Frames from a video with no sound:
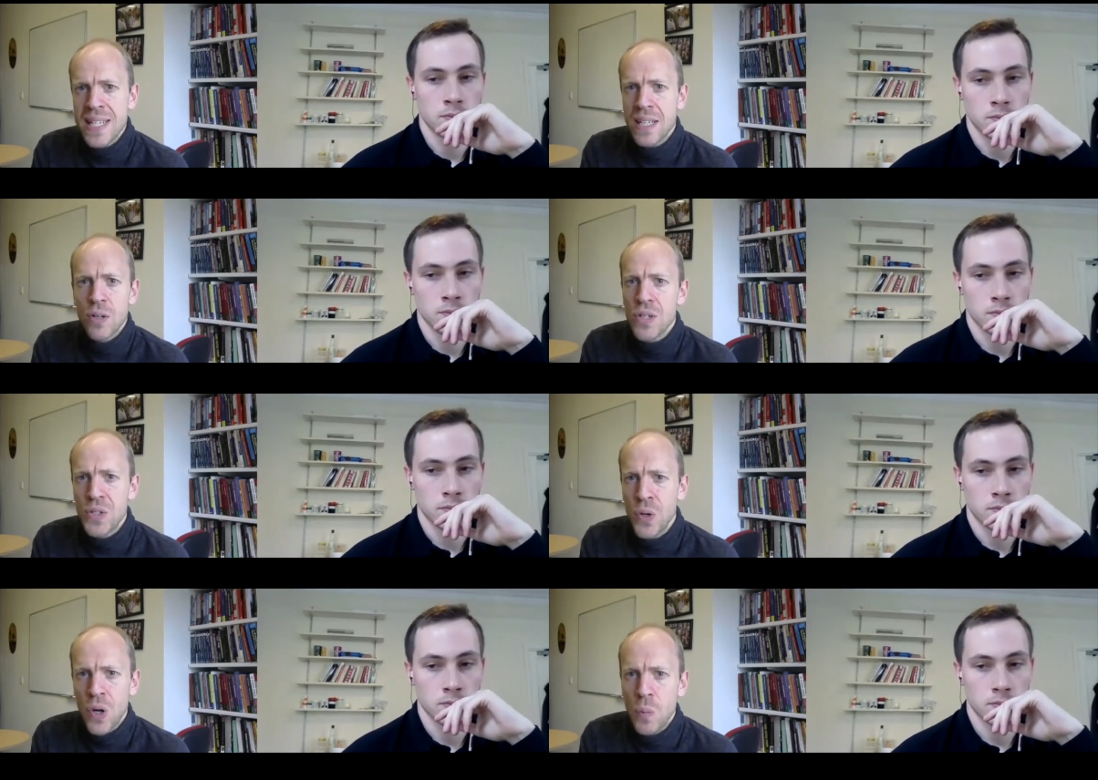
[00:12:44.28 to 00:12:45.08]
Speaker 1: Across
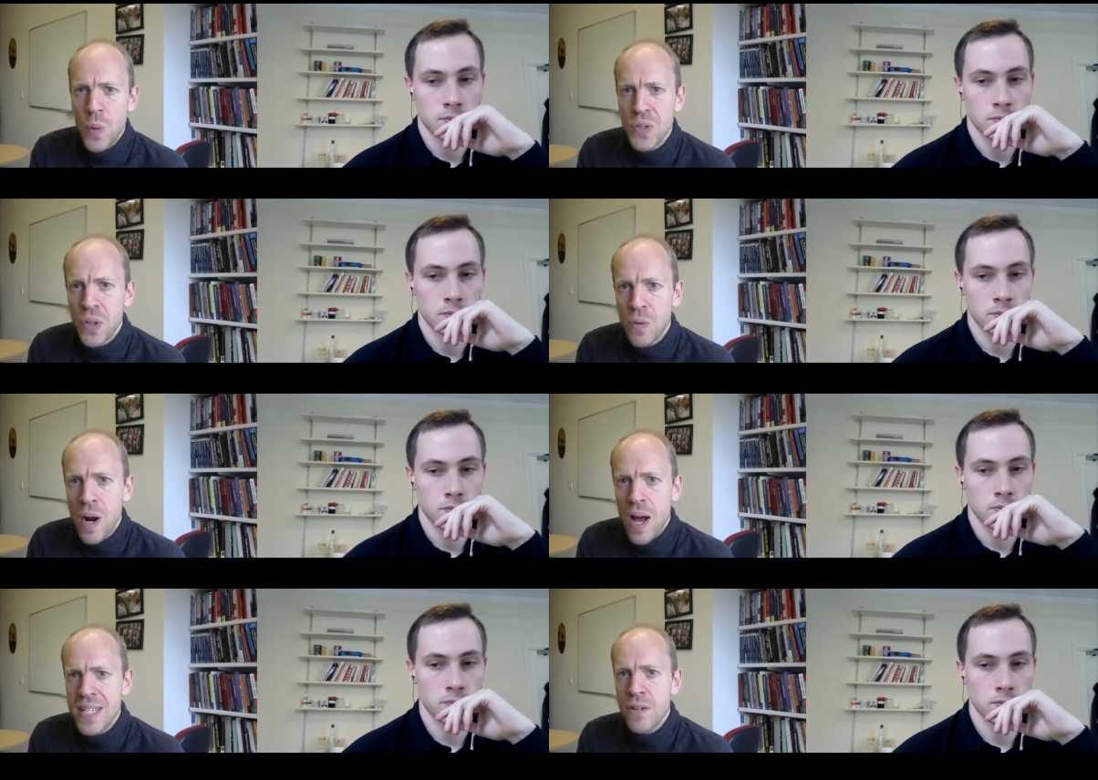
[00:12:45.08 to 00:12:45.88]
Europe, we saw the
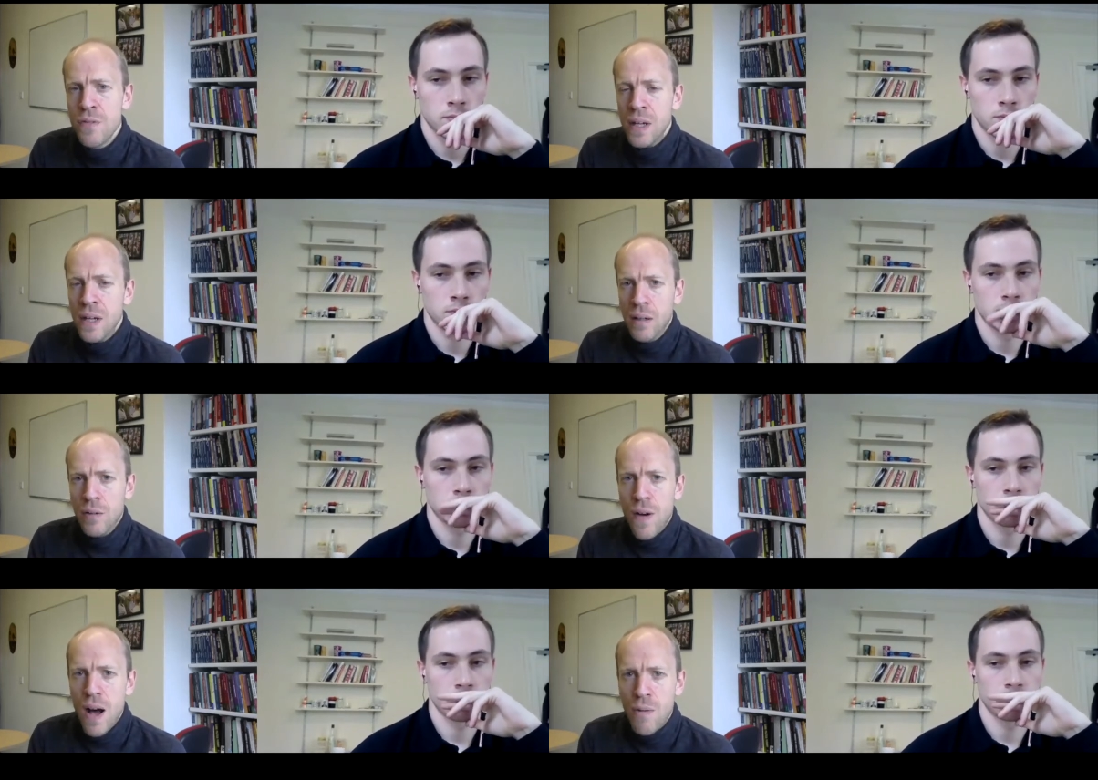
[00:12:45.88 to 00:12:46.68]
rise of
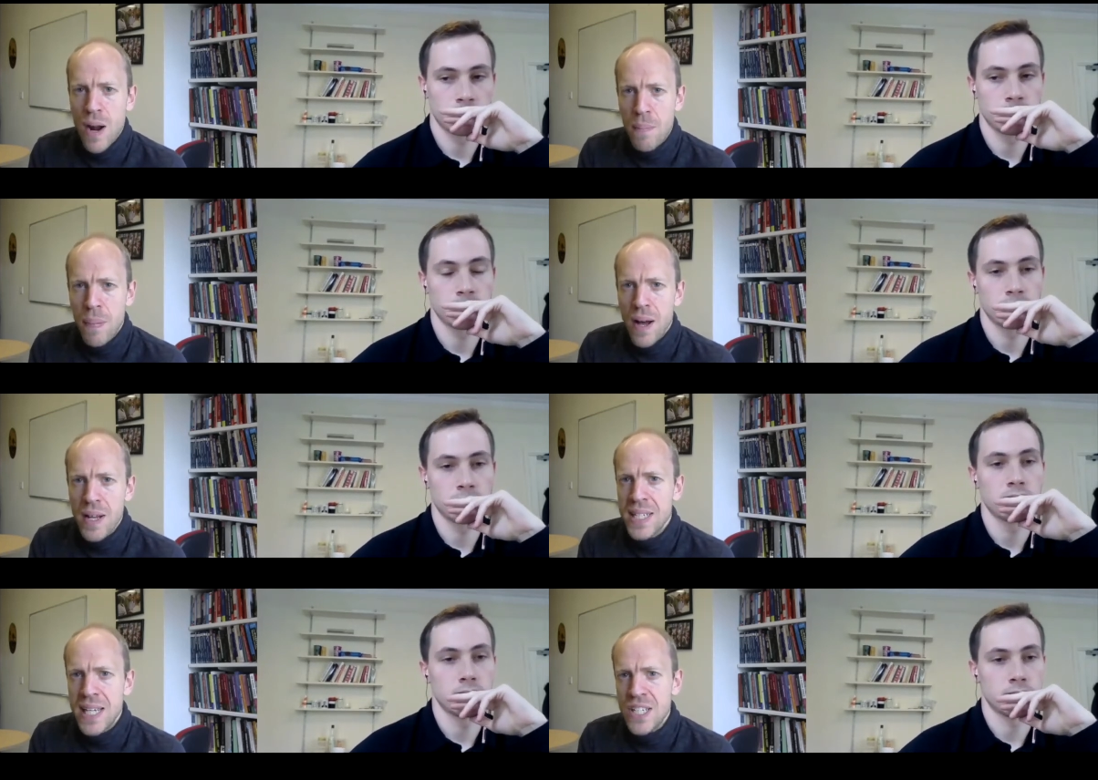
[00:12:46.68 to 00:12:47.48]
far right
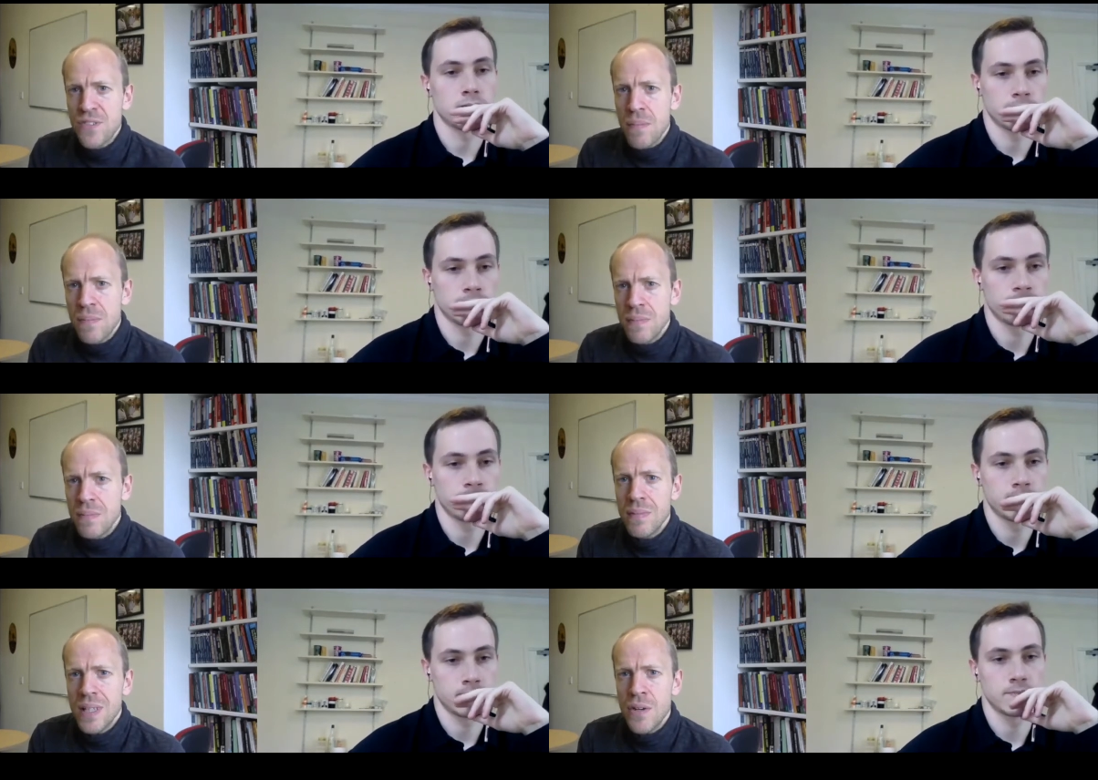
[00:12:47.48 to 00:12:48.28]
parties from
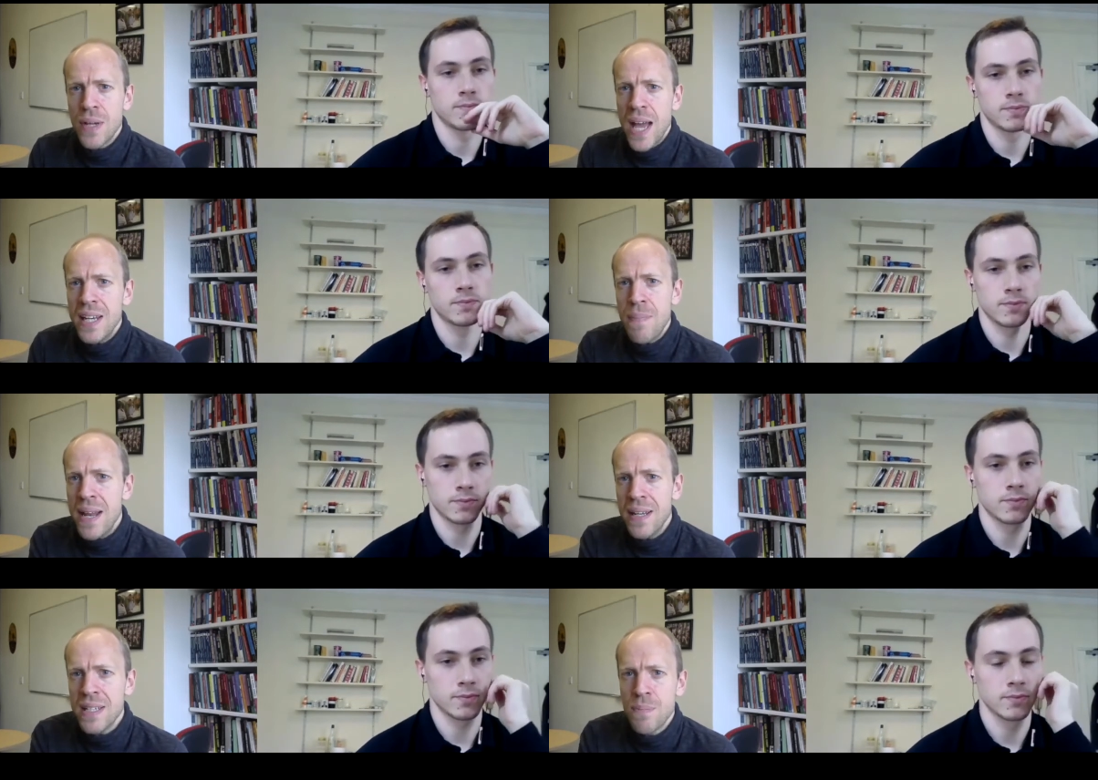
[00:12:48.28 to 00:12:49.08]
UK
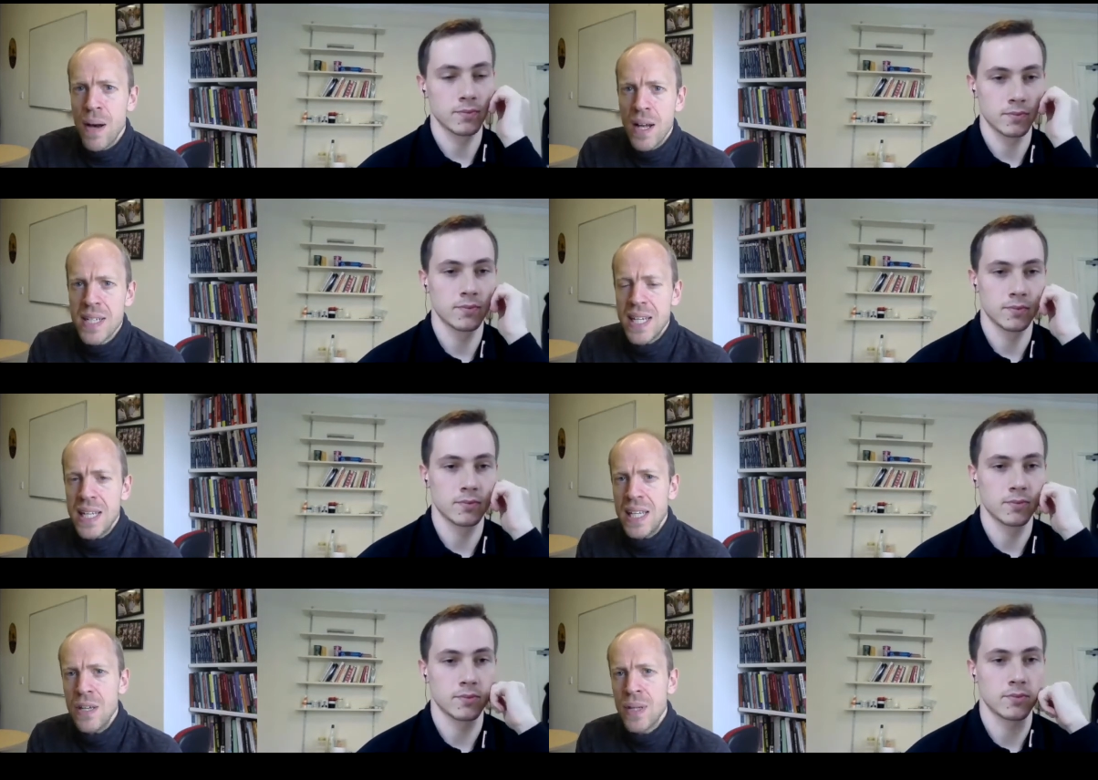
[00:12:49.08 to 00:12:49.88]
Independence Party in
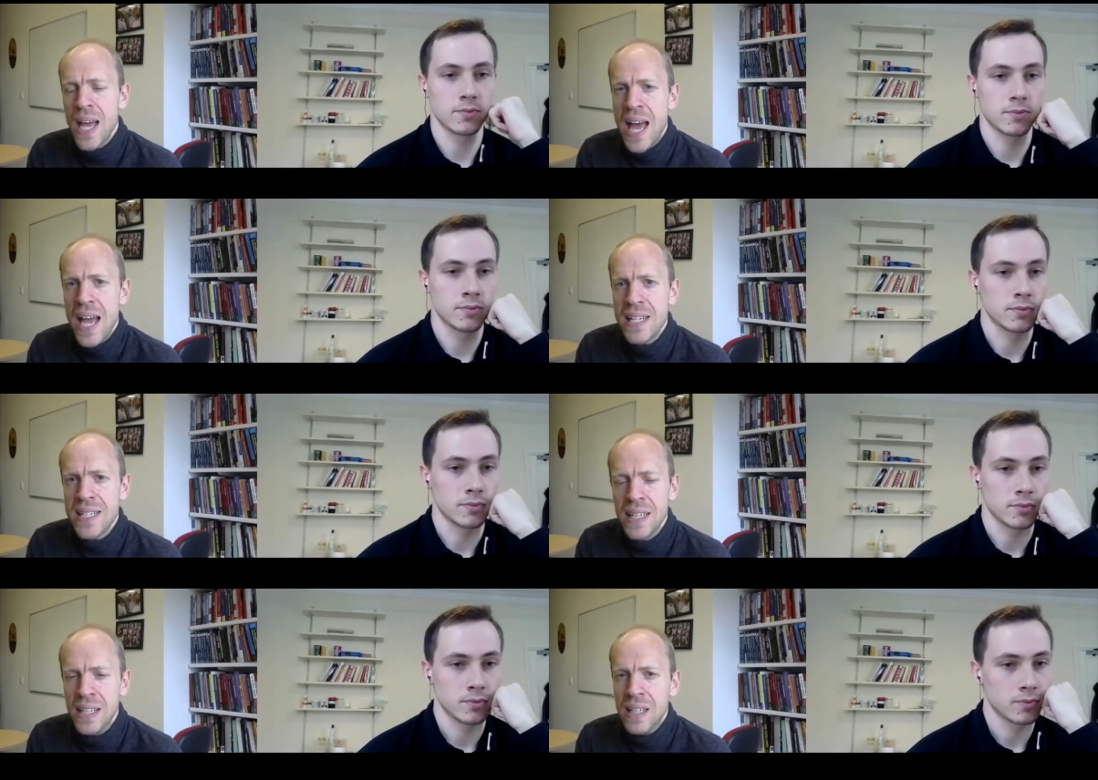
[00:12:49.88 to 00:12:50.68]
the UK to
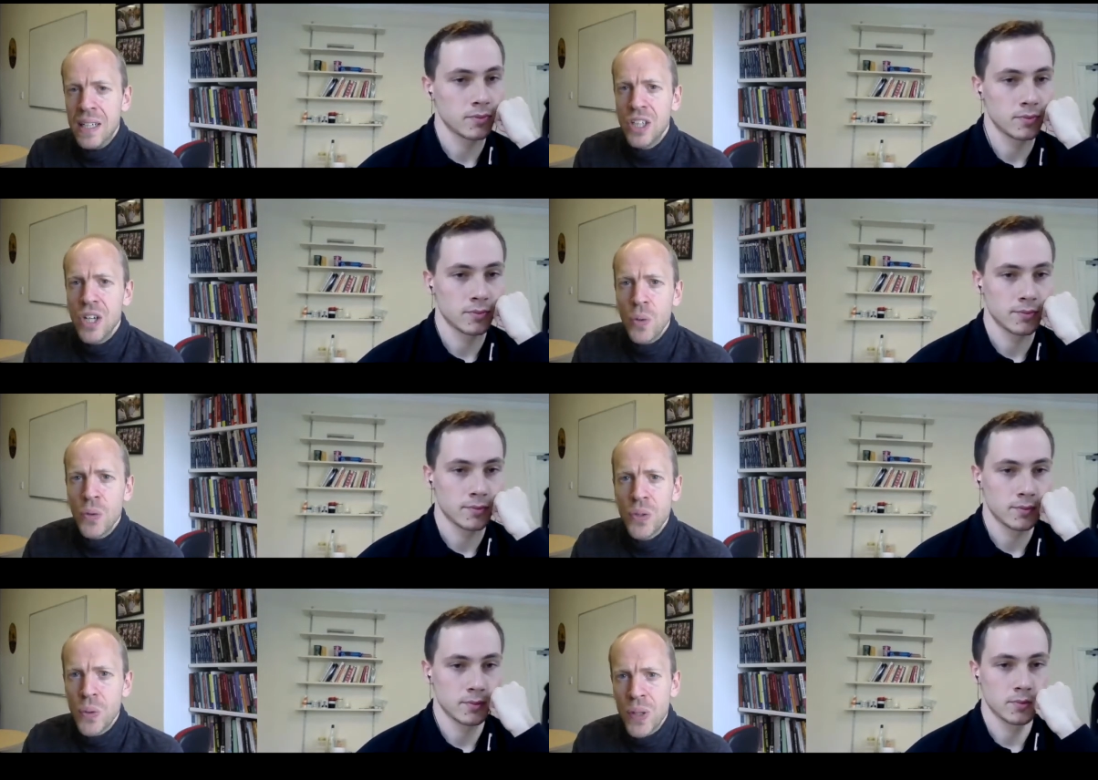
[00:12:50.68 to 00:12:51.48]
Golden
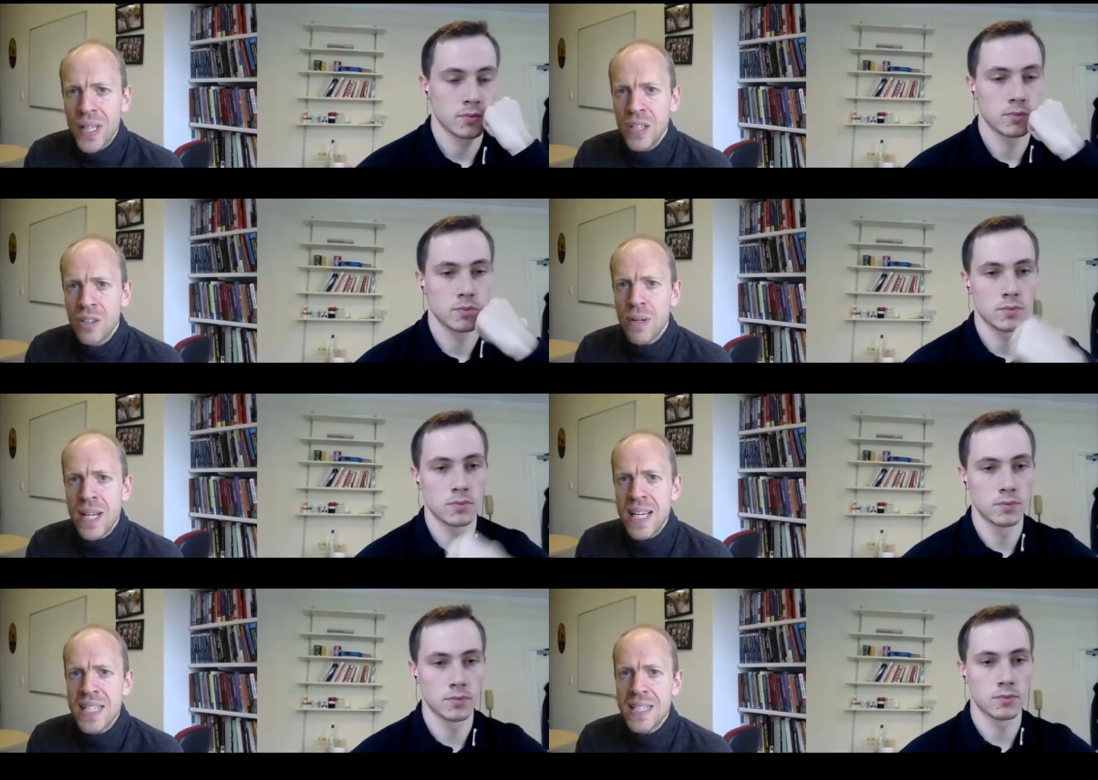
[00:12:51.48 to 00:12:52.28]
Dawn in
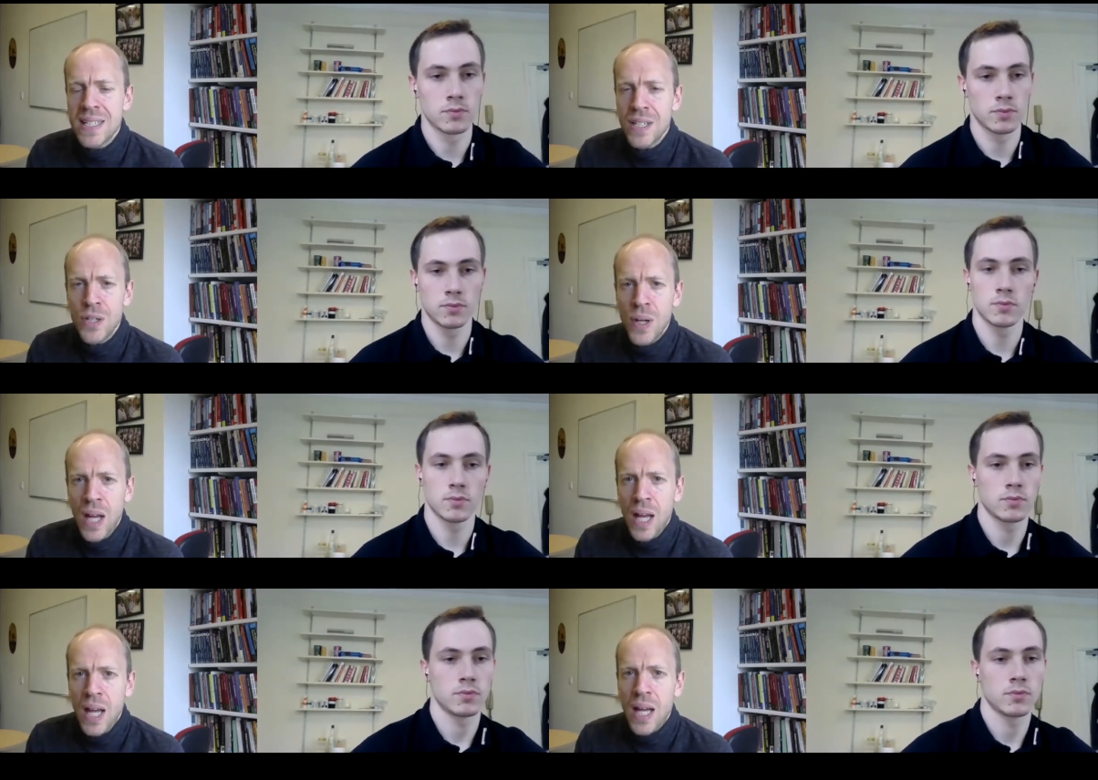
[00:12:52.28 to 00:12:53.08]
Greece to
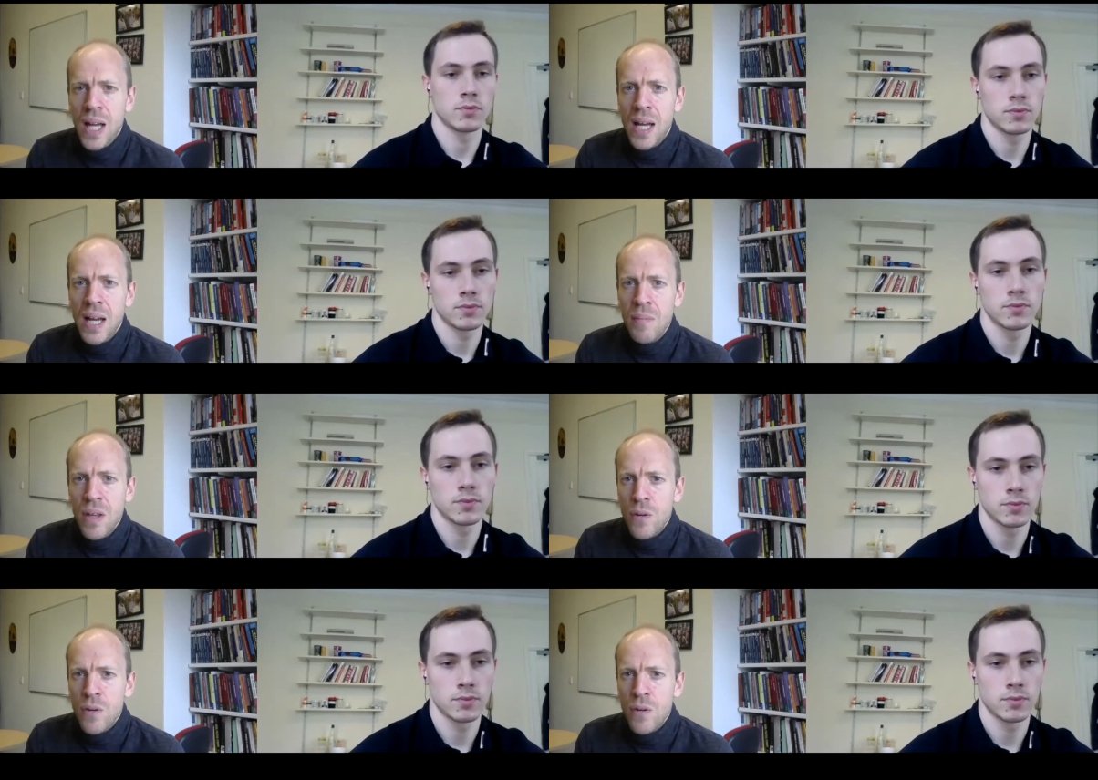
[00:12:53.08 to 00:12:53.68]
um,